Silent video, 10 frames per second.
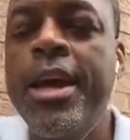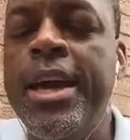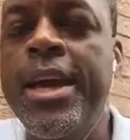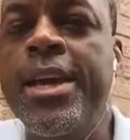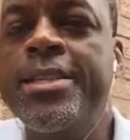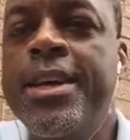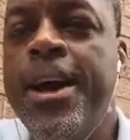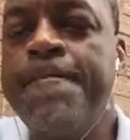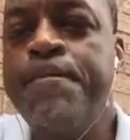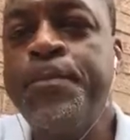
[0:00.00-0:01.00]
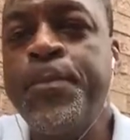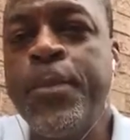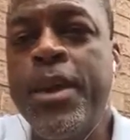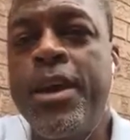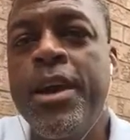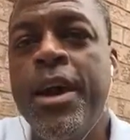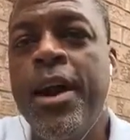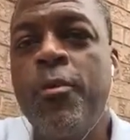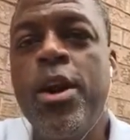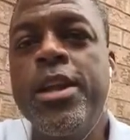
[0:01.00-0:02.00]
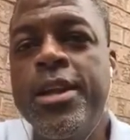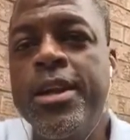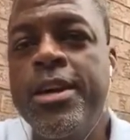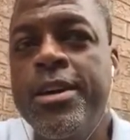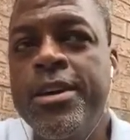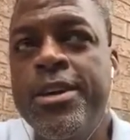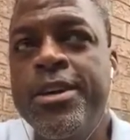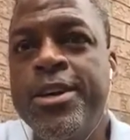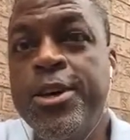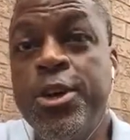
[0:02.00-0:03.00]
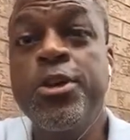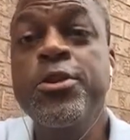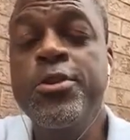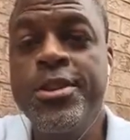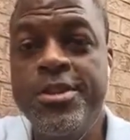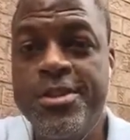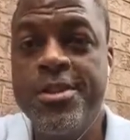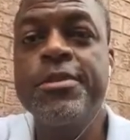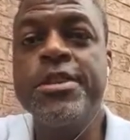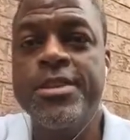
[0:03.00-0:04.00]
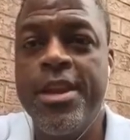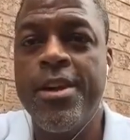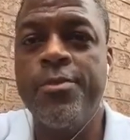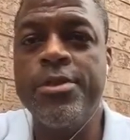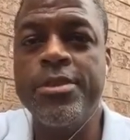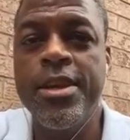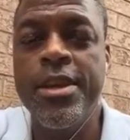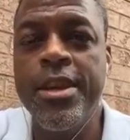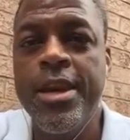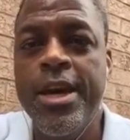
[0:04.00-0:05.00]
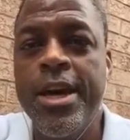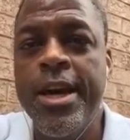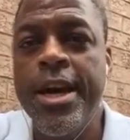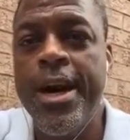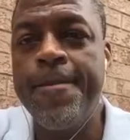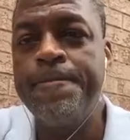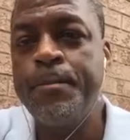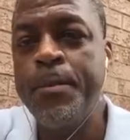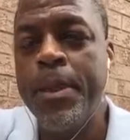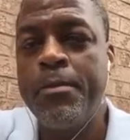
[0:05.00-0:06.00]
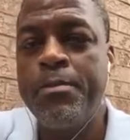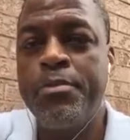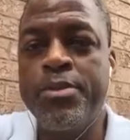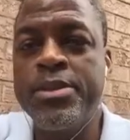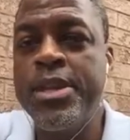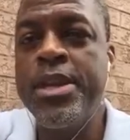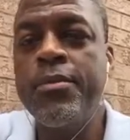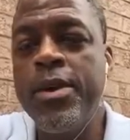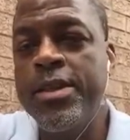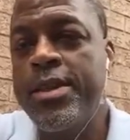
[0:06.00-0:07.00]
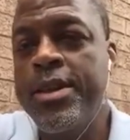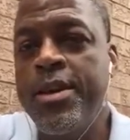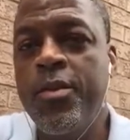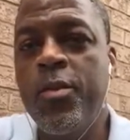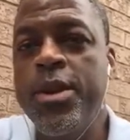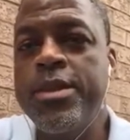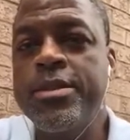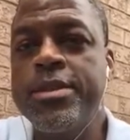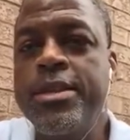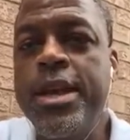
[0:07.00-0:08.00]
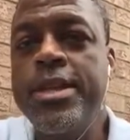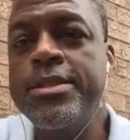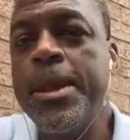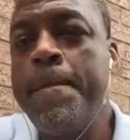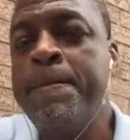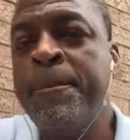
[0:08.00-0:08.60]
and um, I want to conclude the series that I was uh, proceeding with with today's